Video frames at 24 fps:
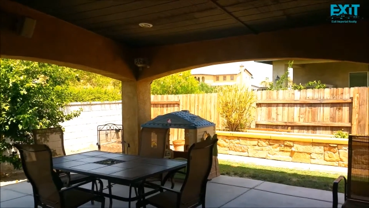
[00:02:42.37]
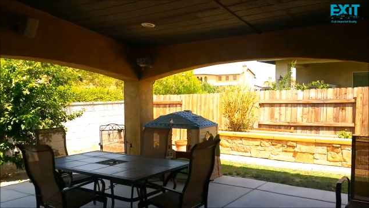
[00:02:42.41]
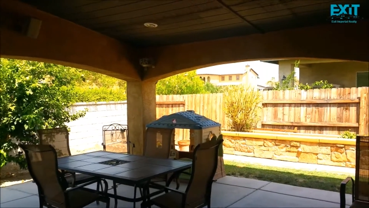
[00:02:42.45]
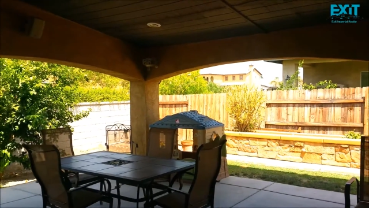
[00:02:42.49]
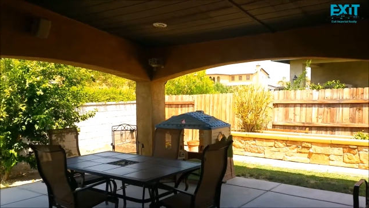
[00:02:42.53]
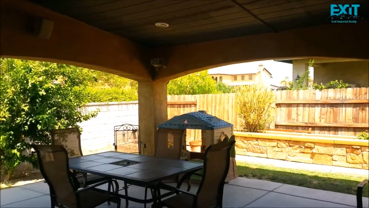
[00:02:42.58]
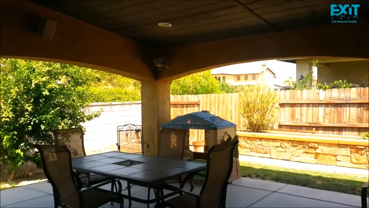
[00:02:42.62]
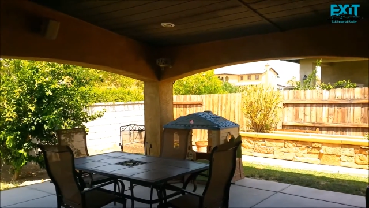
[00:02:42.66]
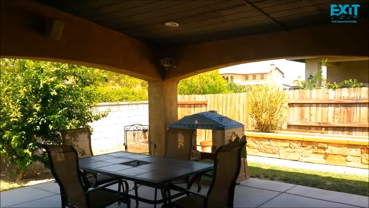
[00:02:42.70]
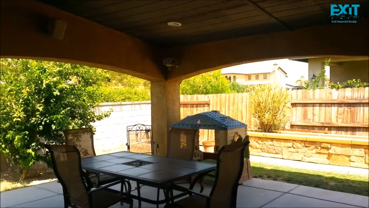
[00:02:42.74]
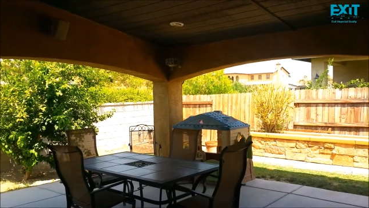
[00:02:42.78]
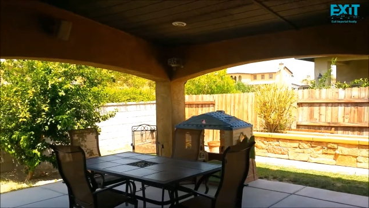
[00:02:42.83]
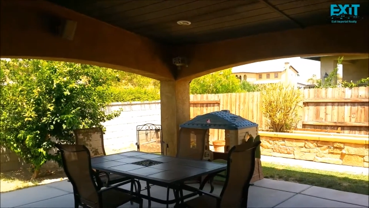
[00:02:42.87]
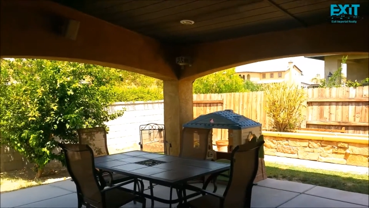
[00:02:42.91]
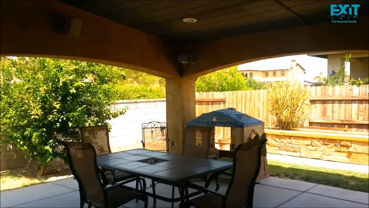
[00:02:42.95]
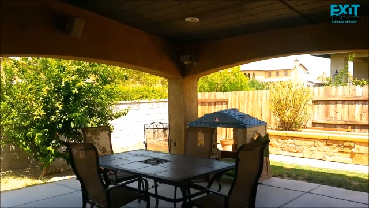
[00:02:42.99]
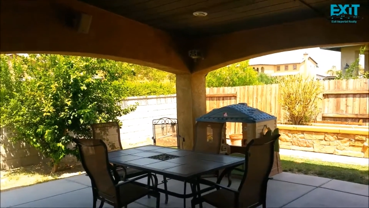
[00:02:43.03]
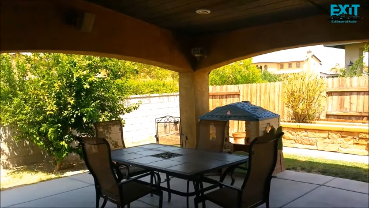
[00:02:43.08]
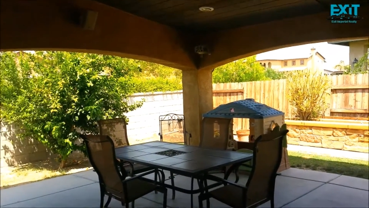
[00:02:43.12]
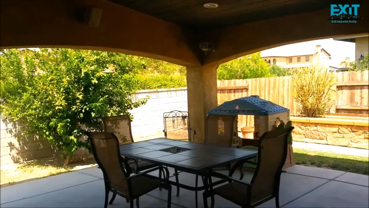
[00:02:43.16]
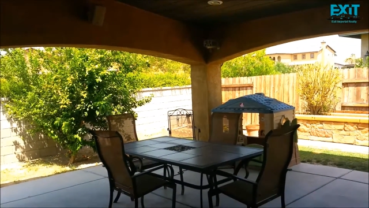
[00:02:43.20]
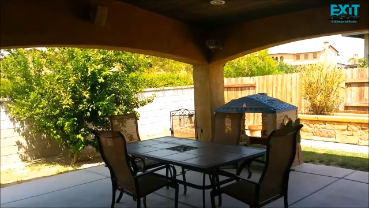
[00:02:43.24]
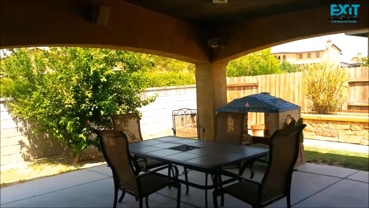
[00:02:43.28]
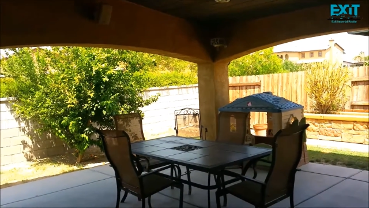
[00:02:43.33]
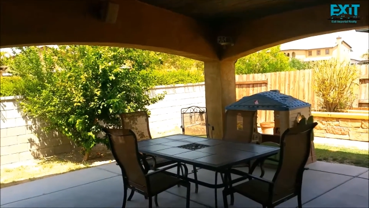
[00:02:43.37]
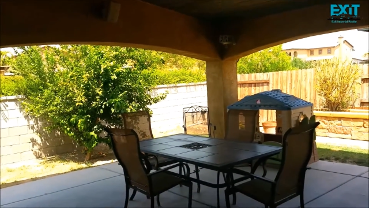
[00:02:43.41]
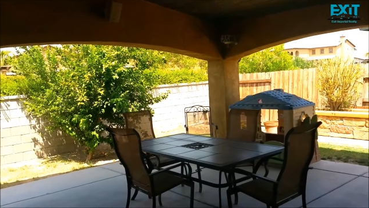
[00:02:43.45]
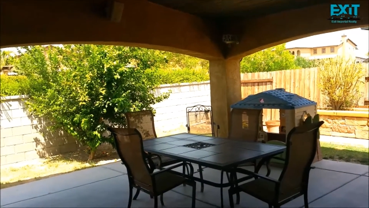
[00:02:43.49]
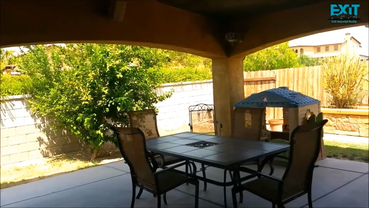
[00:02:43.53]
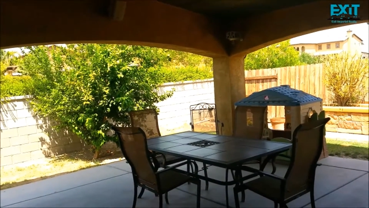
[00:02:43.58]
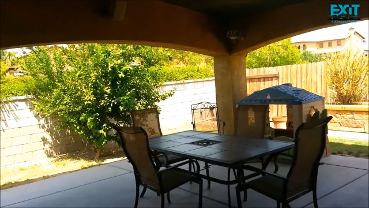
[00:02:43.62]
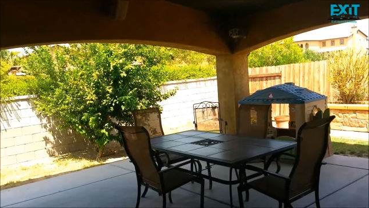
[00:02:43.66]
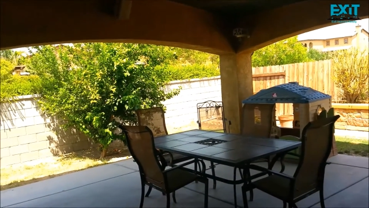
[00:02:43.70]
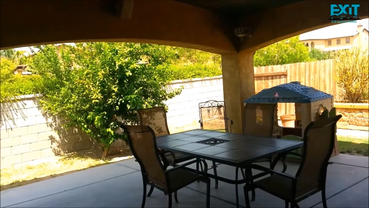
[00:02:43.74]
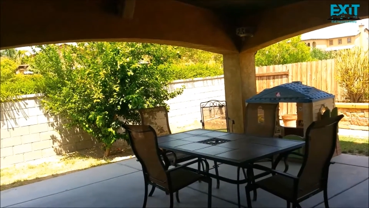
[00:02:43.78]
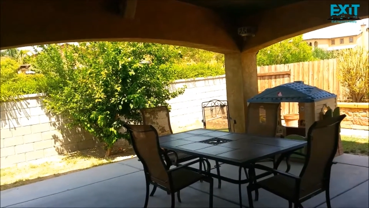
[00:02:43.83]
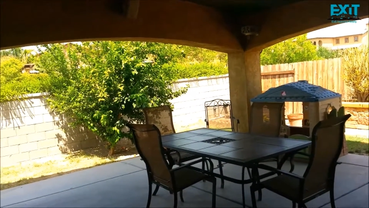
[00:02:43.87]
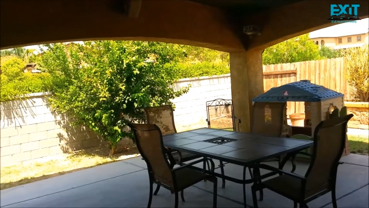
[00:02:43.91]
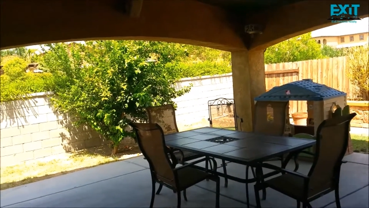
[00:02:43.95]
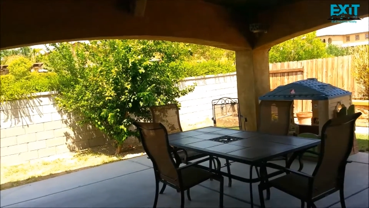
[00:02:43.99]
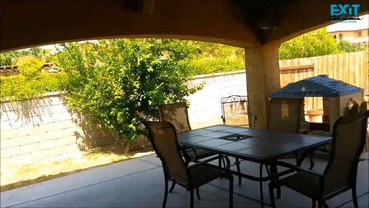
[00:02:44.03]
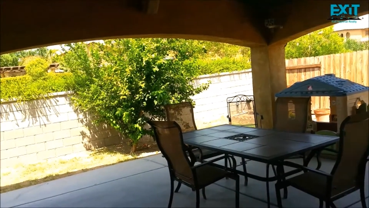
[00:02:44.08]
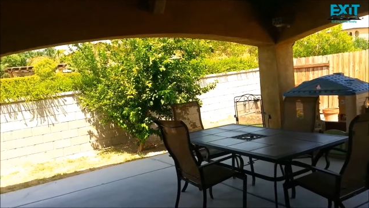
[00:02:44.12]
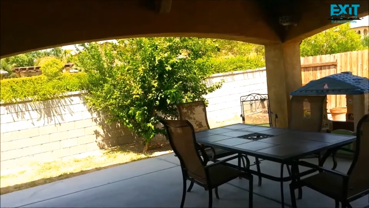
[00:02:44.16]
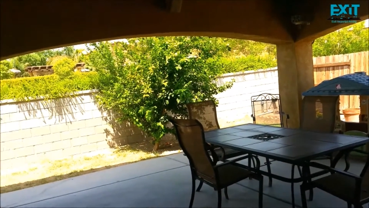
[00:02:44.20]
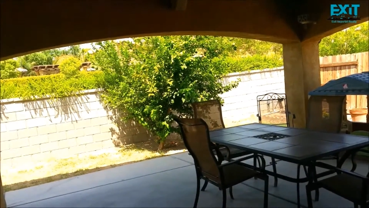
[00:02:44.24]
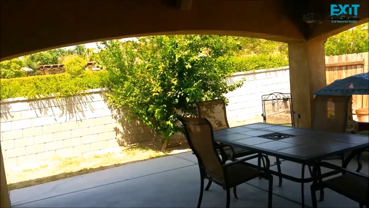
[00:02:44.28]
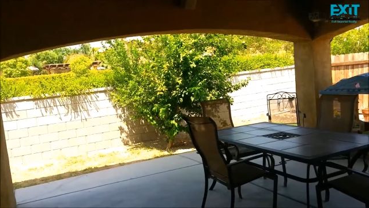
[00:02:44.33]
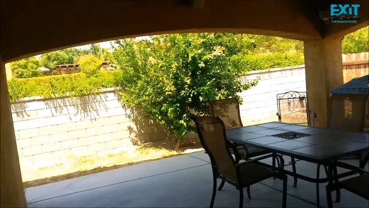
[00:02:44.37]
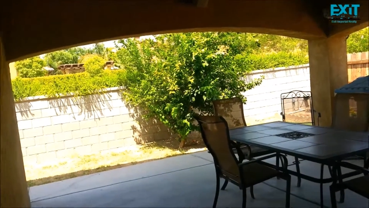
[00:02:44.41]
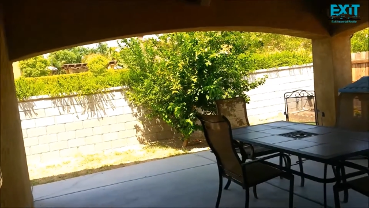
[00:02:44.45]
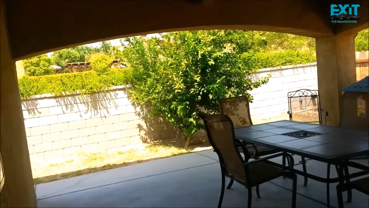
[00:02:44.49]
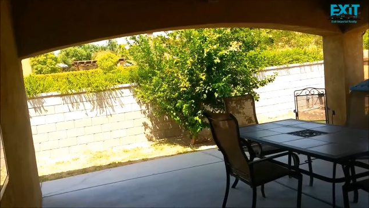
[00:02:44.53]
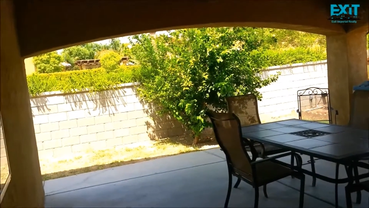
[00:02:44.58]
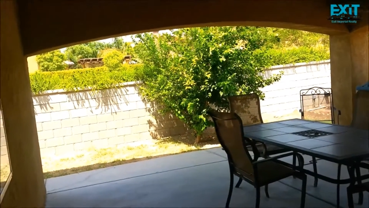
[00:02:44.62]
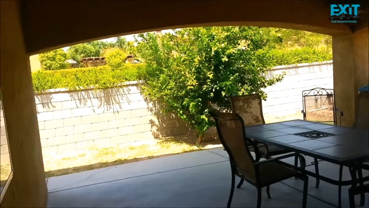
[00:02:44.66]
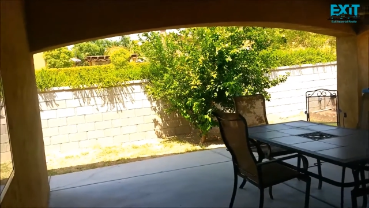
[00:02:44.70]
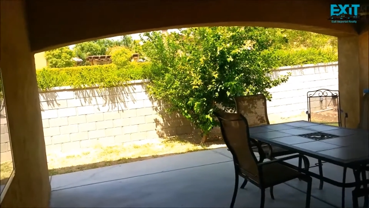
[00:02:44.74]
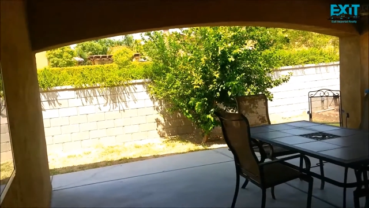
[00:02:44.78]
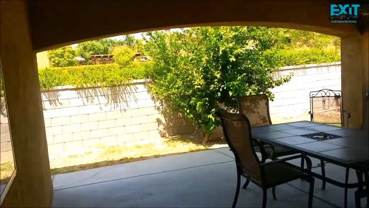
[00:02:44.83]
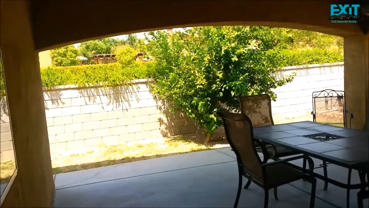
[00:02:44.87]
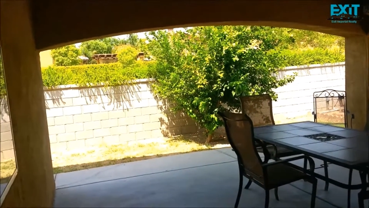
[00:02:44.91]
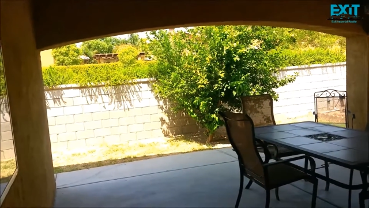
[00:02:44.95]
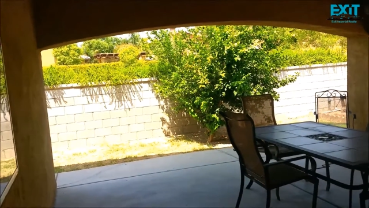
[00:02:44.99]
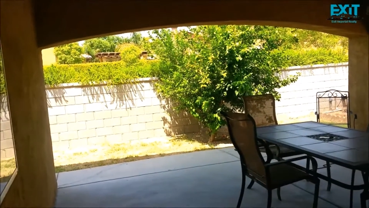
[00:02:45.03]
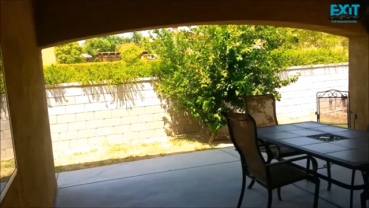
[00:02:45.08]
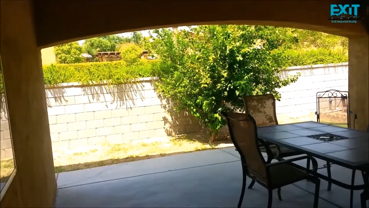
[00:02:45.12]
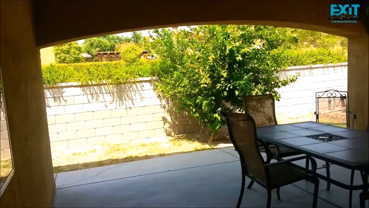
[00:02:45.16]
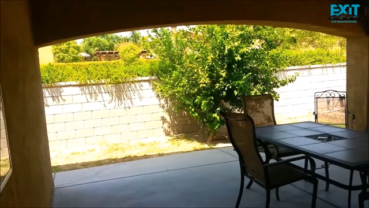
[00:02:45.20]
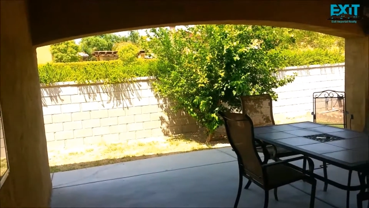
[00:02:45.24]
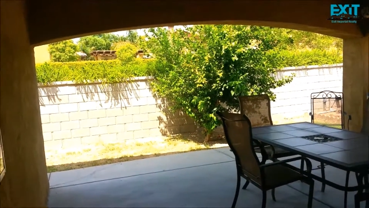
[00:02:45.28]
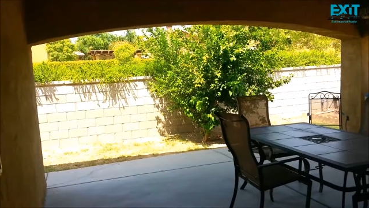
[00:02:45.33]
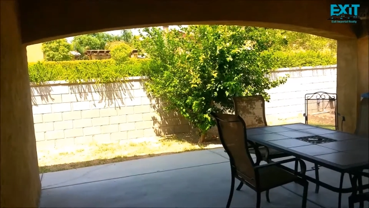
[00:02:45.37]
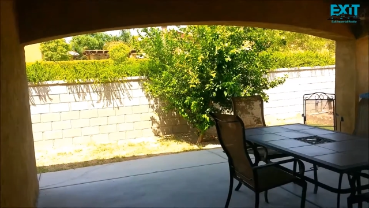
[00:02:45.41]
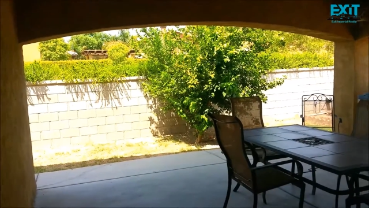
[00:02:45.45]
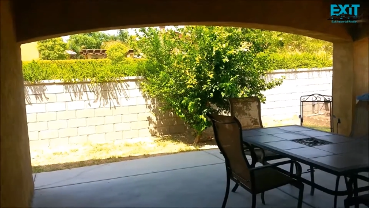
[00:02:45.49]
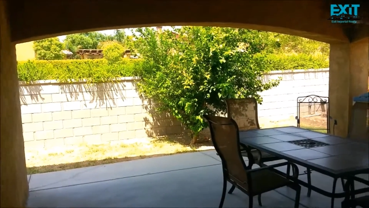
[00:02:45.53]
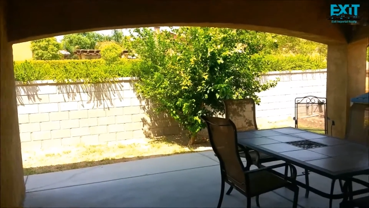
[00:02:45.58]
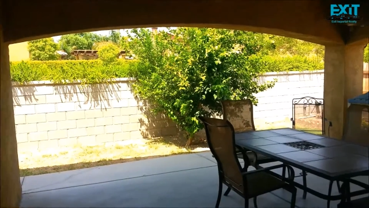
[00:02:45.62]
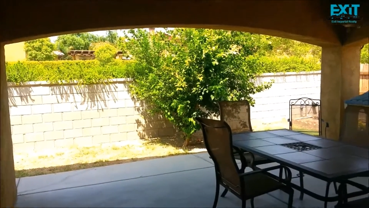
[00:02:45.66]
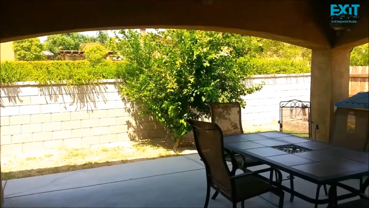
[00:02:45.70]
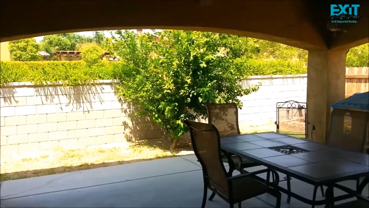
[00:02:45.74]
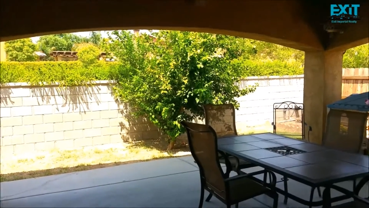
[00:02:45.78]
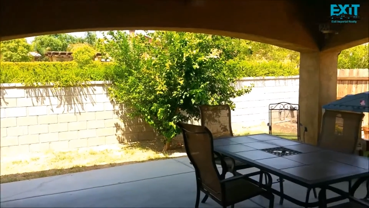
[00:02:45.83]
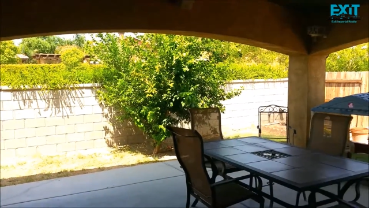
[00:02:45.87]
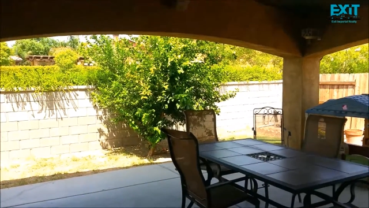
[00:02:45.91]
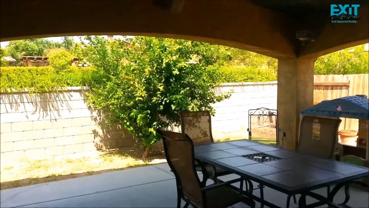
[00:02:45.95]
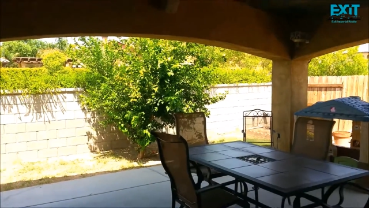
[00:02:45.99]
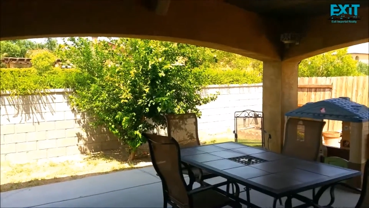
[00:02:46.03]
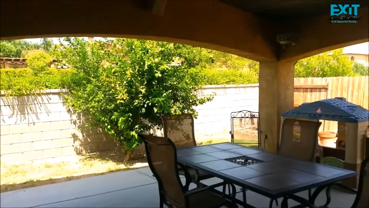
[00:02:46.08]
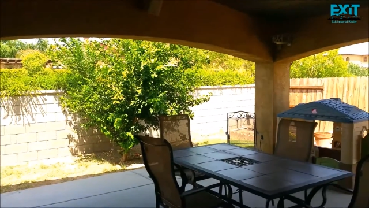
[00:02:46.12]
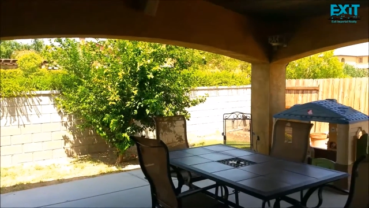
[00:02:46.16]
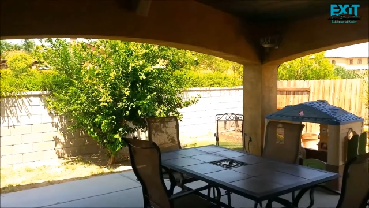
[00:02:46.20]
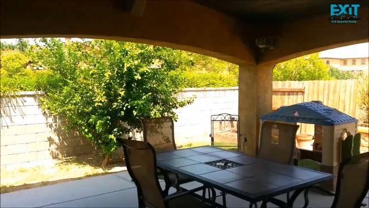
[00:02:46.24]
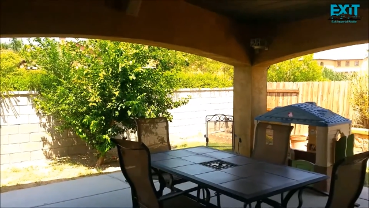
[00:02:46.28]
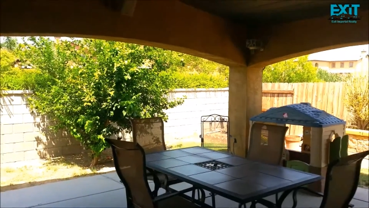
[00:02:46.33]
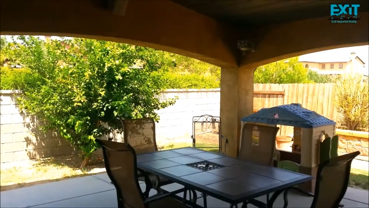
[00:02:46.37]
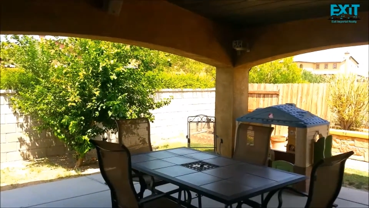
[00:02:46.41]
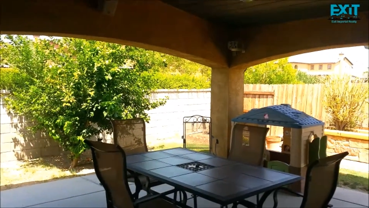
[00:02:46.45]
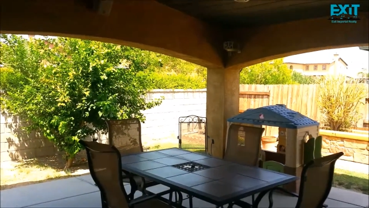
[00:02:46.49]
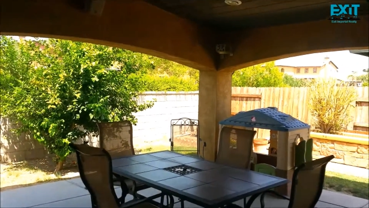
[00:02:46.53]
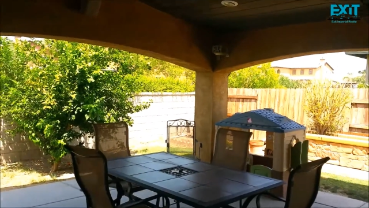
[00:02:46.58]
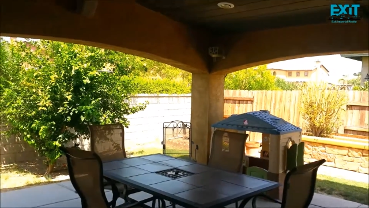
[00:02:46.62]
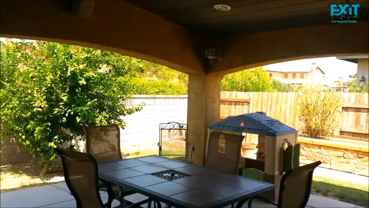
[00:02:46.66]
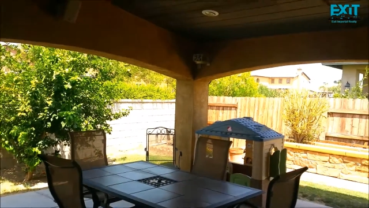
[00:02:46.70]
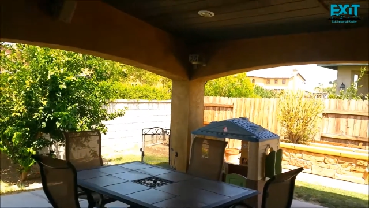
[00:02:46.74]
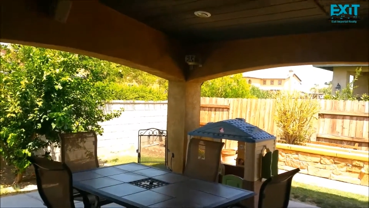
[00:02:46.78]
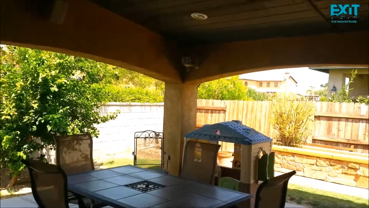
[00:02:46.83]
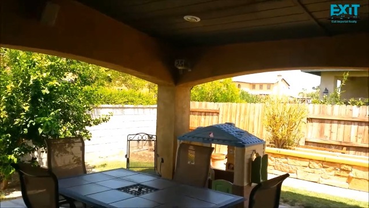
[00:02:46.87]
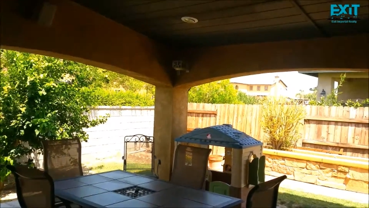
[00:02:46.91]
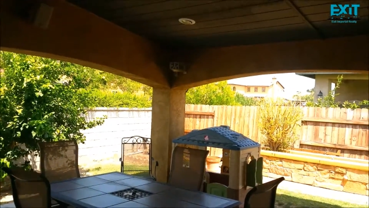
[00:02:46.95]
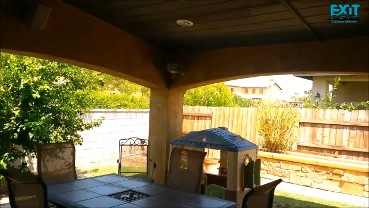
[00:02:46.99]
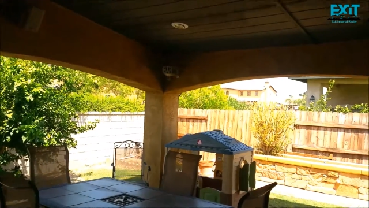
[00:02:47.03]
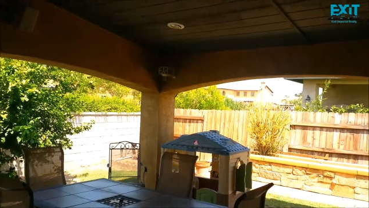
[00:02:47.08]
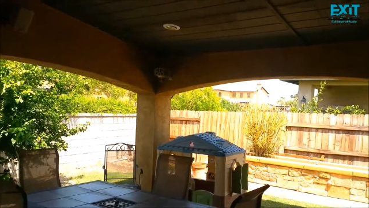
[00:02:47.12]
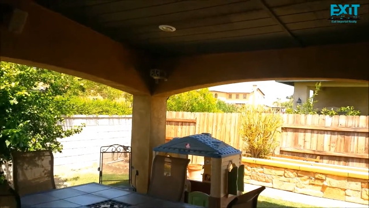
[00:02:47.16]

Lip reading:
(no speaker visible)